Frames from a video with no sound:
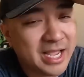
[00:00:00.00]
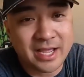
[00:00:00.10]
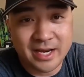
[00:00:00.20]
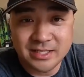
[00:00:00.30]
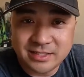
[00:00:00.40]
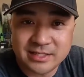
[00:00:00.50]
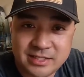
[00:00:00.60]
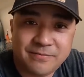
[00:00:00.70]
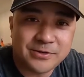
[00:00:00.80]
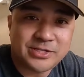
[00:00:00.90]
Yeah, it's
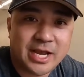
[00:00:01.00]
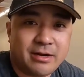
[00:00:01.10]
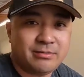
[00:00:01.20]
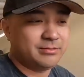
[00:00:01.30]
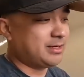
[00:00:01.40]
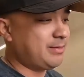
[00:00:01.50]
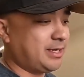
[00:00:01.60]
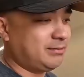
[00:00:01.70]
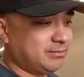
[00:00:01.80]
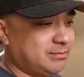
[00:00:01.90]
still for sale. I
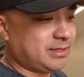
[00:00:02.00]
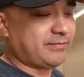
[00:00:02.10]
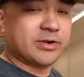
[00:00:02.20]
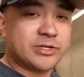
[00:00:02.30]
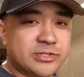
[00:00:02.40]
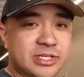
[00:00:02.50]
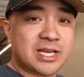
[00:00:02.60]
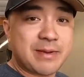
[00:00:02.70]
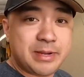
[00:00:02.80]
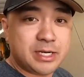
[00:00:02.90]
mean, if you're interested,
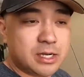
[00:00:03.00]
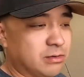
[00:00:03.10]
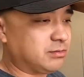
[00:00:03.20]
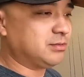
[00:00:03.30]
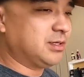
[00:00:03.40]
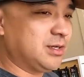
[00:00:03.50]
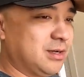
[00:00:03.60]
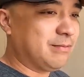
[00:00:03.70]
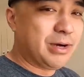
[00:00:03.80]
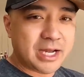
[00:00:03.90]
let me know.
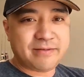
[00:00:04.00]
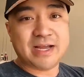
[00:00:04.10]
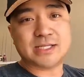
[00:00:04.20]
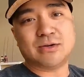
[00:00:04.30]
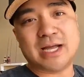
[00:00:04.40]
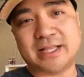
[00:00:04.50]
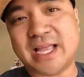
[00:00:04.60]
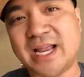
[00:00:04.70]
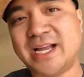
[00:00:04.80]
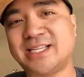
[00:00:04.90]
But if you guys don't like
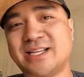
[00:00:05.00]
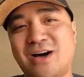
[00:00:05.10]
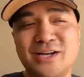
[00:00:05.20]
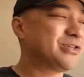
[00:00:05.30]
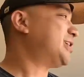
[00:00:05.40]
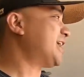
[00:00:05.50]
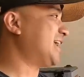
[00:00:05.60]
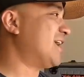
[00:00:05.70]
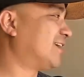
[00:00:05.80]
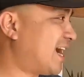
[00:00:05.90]
that, you guys can also check
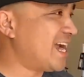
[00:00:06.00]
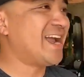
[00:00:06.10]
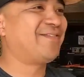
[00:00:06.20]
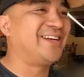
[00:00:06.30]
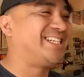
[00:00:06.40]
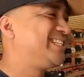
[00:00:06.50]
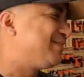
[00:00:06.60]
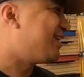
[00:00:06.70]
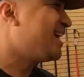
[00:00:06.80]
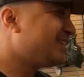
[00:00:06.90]
out Kayak Fishing
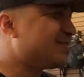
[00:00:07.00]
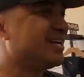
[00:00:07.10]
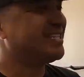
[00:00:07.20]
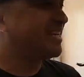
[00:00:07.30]
Supplies once